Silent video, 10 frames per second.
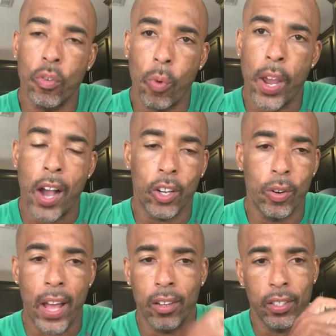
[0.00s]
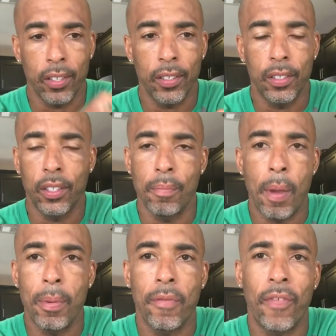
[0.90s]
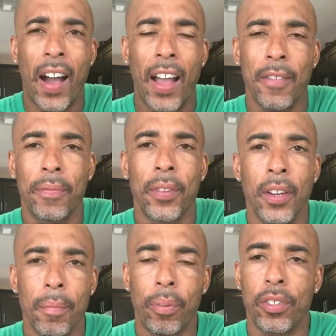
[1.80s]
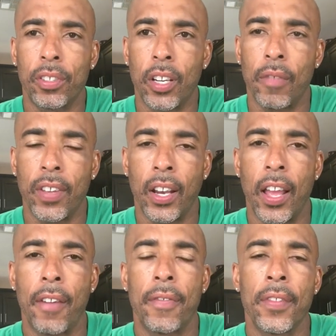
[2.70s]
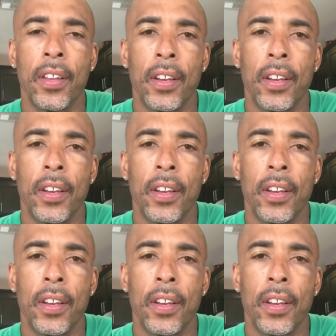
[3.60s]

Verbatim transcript: the way. I'll go down to maybe 5% of it left.